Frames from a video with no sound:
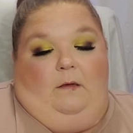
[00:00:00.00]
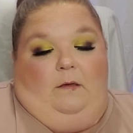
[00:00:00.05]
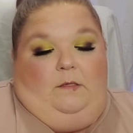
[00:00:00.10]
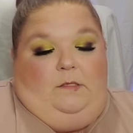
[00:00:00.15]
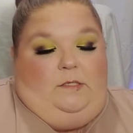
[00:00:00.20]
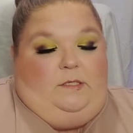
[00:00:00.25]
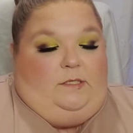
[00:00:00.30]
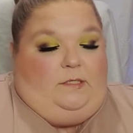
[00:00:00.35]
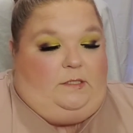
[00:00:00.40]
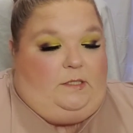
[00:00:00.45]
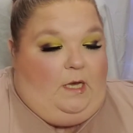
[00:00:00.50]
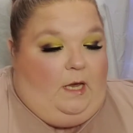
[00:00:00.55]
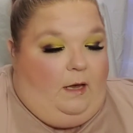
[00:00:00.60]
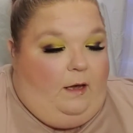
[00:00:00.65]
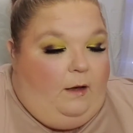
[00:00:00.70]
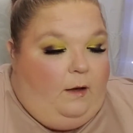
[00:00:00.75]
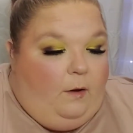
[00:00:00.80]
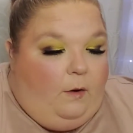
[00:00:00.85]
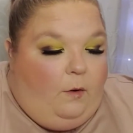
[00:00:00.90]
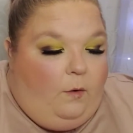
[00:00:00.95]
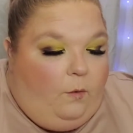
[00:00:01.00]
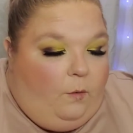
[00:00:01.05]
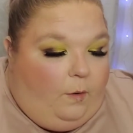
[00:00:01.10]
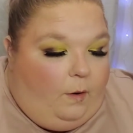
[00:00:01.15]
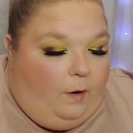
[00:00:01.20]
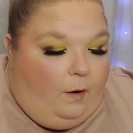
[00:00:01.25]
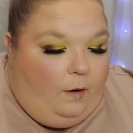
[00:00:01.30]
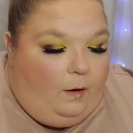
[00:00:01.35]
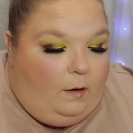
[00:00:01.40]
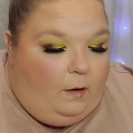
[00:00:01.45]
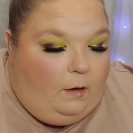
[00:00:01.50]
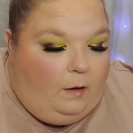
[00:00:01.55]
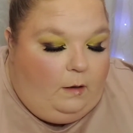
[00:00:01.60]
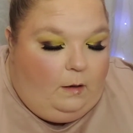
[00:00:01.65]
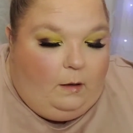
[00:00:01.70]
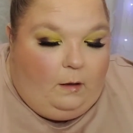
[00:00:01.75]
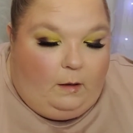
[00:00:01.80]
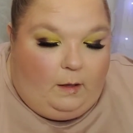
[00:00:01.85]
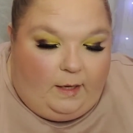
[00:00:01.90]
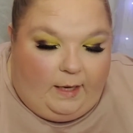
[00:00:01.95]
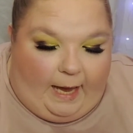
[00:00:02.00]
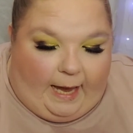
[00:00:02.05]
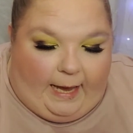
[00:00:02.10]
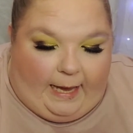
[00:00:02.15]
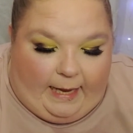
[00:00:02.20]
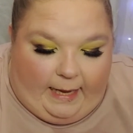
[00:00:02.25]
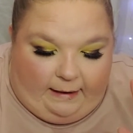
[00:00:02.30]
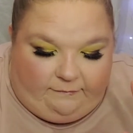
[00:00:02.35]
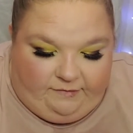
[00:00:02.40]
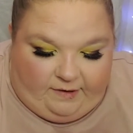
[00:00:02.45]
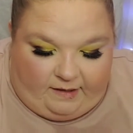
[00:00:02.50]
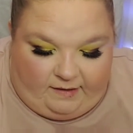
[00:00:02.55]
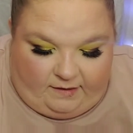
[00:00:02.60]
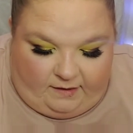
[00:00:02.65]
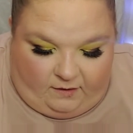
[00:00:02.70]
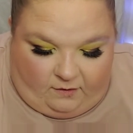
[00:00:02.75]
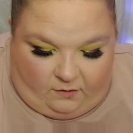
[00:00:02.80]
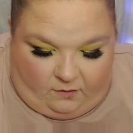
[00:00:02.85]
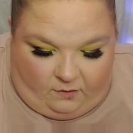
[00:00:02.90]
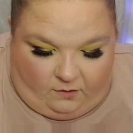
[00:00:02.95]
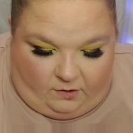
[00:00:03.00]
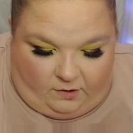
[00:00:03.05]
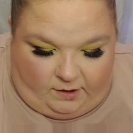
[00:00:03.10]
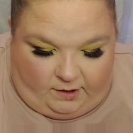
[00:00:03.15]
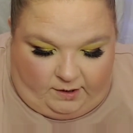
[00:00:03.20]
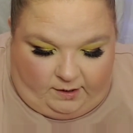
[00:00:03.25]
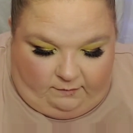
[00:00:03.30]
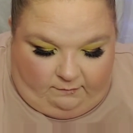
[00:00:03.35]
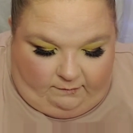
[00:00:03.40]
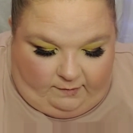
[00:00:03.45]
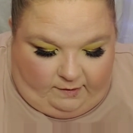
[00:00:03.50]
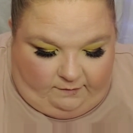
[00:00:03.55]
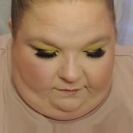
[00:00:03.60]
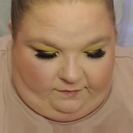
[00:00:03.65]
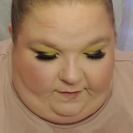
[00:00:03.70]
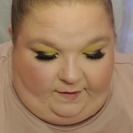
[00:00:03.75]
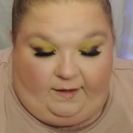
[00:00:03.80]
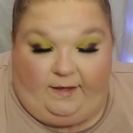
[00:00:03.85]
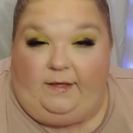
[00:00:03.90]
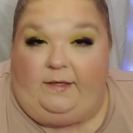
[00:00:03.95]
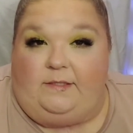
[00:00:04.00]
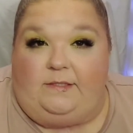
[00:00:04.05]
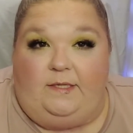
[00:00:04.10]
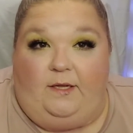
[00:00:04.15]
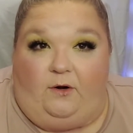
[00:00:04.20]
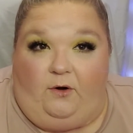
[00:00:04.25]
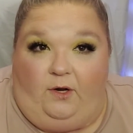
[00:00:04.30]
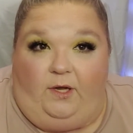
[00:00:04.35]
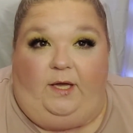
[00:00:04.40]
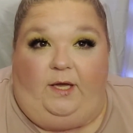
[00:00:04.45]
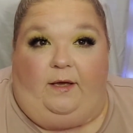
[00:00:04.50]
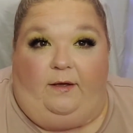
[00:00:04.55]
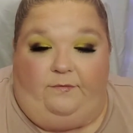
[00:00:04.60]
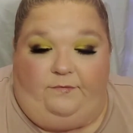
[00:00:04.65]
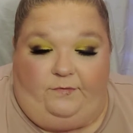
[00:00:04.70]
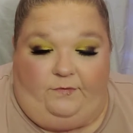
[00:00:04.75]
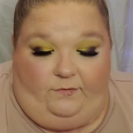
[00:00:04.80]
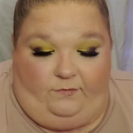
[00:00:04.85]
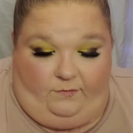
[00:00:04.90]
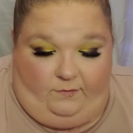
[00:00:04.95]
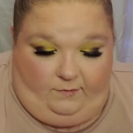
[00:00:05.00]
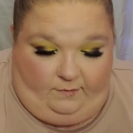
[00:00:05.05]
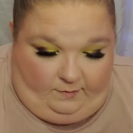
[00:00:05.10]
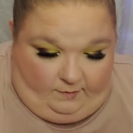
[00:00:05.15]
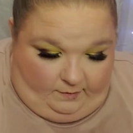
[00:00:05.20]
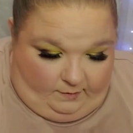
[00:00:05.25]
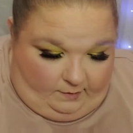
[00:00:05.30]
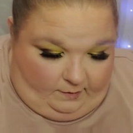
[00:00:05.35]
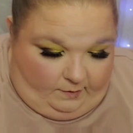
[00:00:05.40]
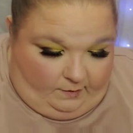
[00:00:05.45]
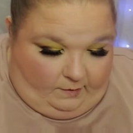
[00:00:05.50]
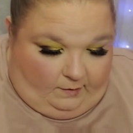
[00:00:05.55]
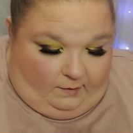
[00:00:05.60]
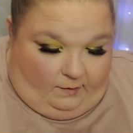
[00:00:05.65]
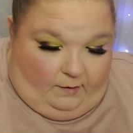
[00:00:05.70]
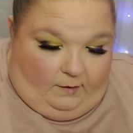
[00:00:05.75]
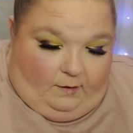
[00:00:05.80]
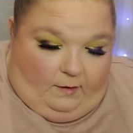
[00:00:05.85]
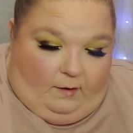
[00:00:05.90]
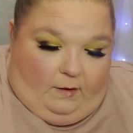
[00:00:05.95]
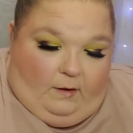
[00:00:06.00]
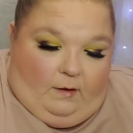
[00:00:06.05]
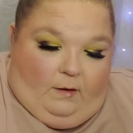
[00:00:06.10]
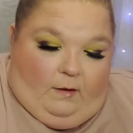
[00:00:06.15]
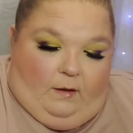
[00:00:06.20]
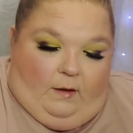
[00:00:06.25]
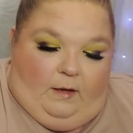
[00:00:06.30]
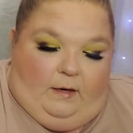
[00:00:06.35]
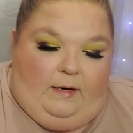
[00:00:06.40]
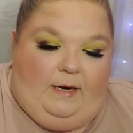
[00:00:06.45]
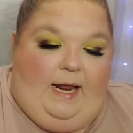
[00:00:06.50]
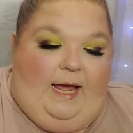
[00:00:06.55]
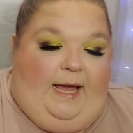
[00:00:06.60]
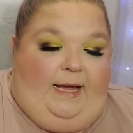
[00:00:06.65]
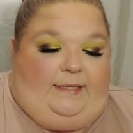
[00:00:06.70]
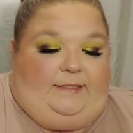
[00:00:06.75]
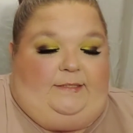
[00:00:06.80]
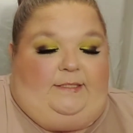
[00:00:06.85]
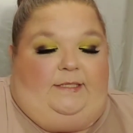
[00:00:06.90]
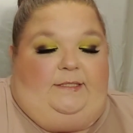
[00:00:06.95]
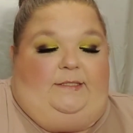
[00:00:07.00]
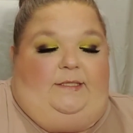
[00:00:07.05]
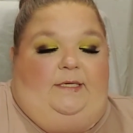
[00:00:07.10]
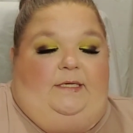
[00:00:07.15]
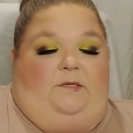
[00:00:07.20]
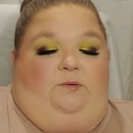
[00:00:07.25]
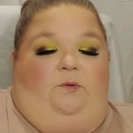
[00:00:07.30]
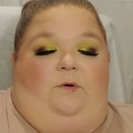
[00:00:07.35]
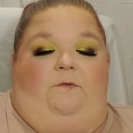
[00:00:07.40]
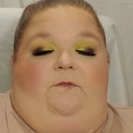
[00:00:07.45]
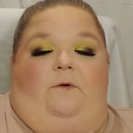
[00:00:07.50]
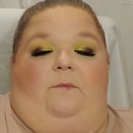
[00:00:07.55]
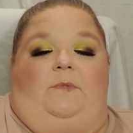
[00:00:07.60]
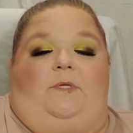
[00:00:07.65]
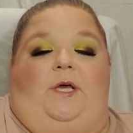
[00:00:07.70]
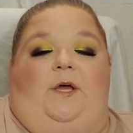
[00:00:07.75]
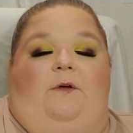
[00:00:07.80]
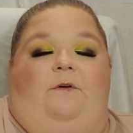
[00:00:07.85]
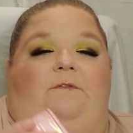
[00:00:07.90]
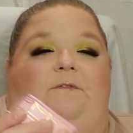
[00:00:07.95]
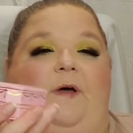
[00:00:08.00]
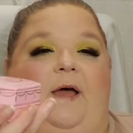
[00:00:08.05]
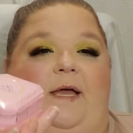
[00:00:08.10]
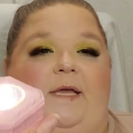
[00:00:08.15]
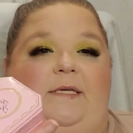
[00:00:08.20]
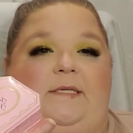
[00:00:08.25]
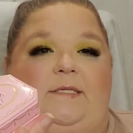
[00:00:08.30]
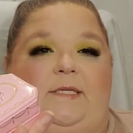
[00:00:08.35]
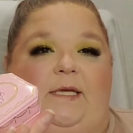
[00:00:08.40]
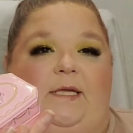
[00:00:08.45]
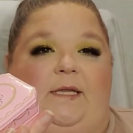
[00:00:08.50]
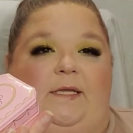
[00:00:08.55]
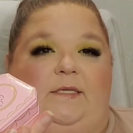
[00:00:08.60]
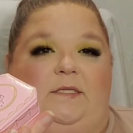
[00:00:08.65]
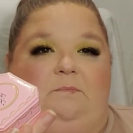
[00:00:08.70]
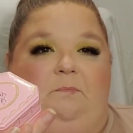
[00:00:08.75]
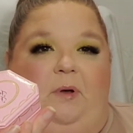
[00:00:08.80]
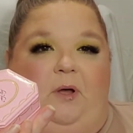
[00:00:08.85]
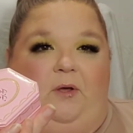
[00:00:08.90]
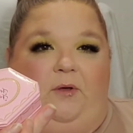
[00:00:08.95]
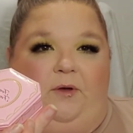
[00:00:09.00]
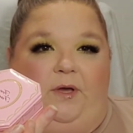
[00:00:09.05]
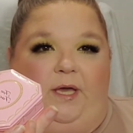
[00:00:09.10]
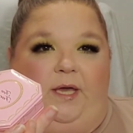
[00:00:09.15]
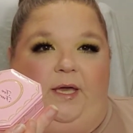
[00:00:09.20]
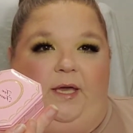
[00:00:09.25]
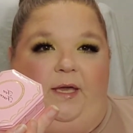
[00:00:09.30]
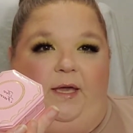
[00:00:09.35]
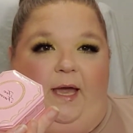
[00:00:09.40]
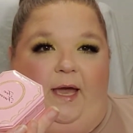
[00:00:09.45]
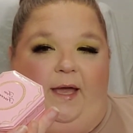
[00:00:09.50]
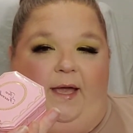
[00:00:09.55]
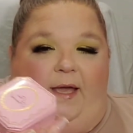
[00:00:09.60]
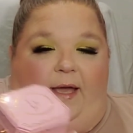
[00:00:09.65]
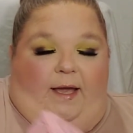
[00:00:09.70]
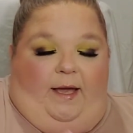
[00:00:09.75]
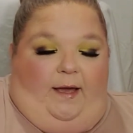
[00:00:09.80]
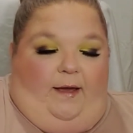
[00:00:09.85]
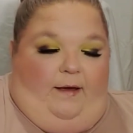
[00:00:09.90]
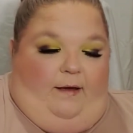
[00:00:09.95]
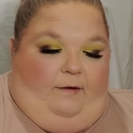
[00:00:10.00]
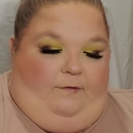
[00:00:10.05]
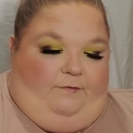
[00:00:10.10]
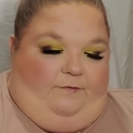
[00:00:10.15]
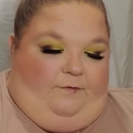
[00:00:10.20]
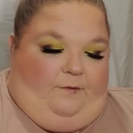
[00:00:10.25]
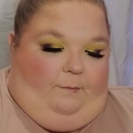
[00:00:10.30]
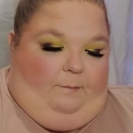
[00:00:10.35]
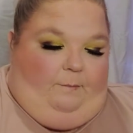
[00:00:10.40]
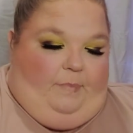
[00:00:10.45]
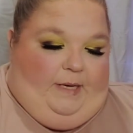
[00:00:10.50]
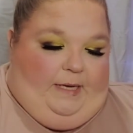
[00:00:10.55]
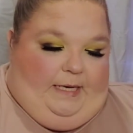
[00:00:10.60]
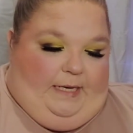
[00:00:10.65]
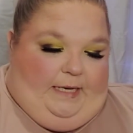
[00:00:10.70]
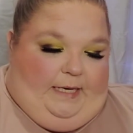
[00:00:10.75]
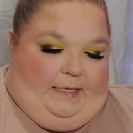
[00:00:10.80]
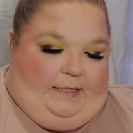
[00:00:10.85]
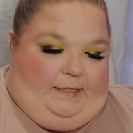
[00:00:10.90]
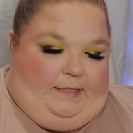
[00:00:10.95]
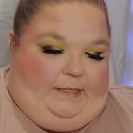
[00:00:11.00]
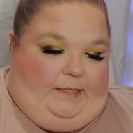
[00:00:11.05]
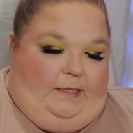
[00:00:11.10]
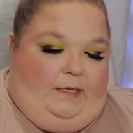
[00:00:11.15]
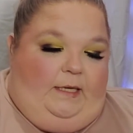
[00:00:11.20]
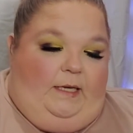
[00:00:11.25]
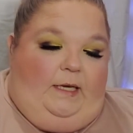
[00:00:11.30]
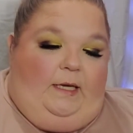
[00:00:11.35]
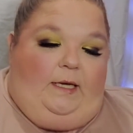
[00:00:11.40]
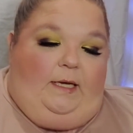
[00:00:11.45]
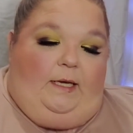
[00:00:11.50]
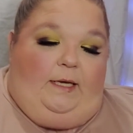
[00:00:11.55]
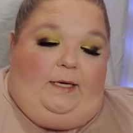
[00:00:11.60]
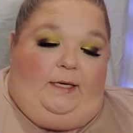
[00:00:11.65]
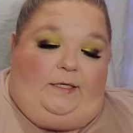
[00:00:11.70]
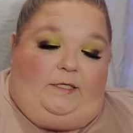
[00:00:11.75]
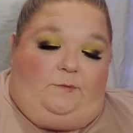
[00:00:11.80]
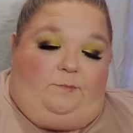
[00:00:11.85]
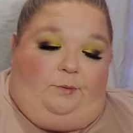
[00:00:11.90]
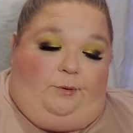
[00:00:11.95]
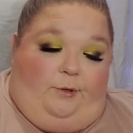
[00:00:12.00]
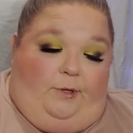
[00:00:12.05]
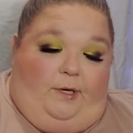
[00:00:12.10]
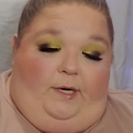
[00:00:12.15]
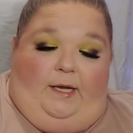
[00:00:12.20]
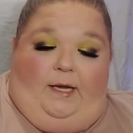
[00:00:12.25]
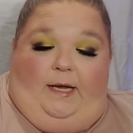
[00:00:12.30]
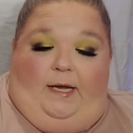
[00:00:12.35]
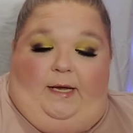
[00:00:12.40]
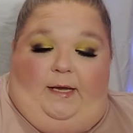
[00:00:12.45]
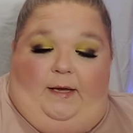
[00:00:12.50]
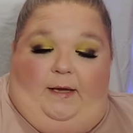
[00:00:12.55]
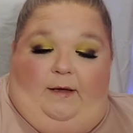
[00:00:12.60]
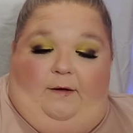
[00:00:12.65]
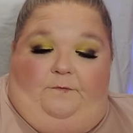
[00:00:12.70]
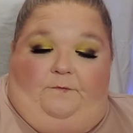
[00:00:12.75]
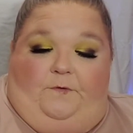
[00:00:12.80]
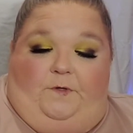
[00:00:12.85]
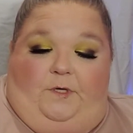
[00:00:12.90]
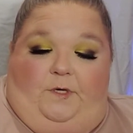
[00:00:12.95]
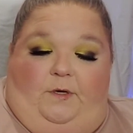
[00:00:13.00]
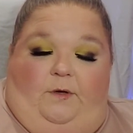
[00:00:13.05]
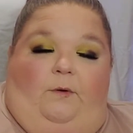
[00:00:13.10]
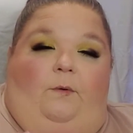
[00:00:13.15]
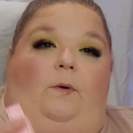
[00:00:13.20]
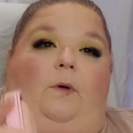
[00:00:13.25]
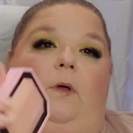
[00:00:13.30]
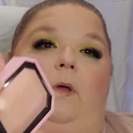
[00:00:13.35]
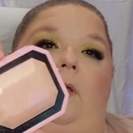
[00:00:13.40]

So, I find it hard to get rid of things that are gifts. Next is this one from Too Faced. It is bulky AF, but it is pretty AF too.